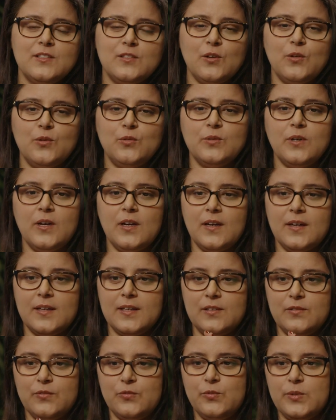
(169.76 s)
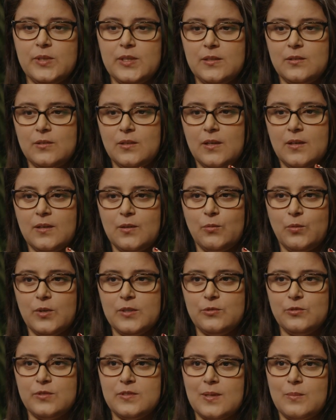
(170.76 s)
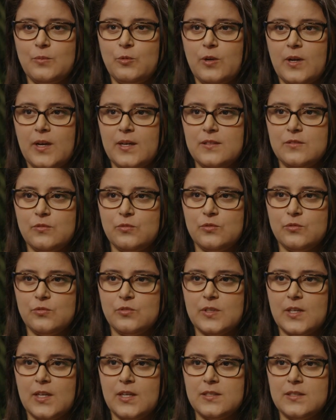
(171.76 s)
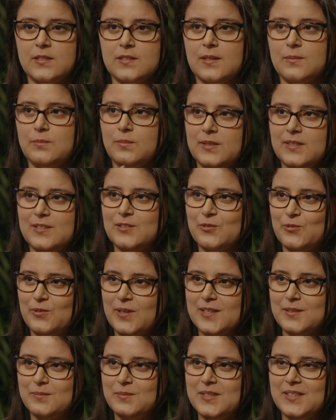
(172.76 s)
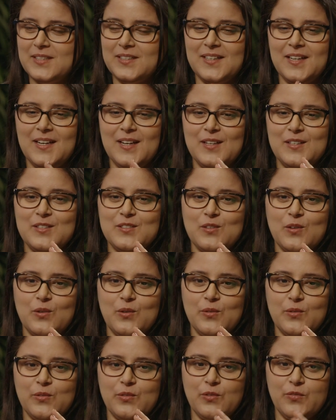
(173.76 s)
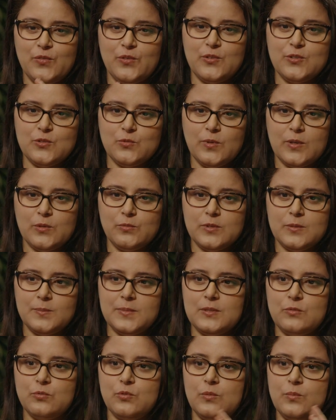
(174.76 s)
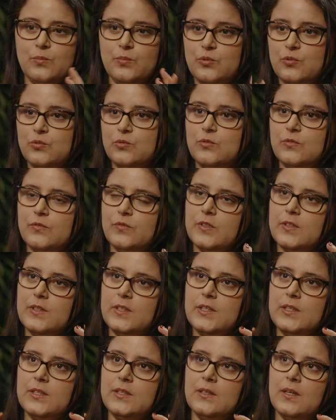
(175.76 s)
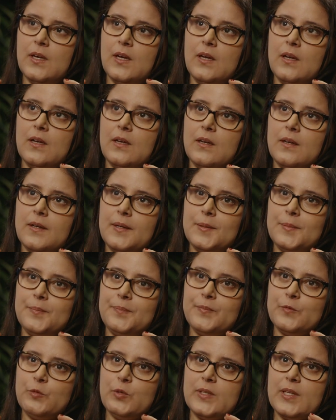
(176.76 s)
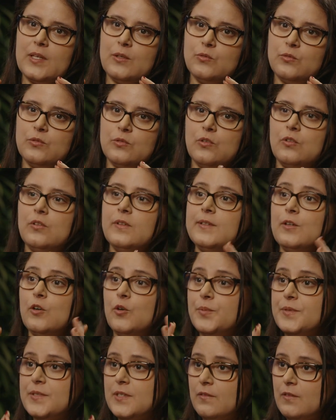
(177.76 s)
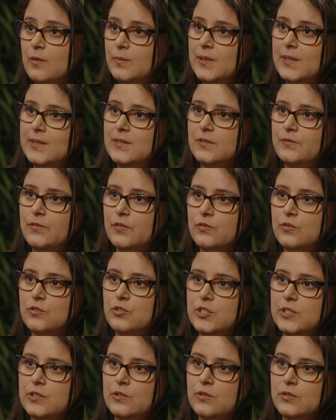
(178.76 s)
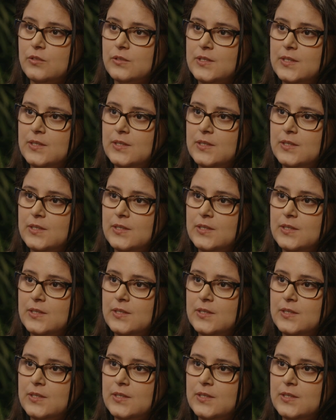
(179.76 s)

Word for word: So if we want to summarize those use cases, and please correct me here, so the first one would be to improve the what I could call the observability for the GNOC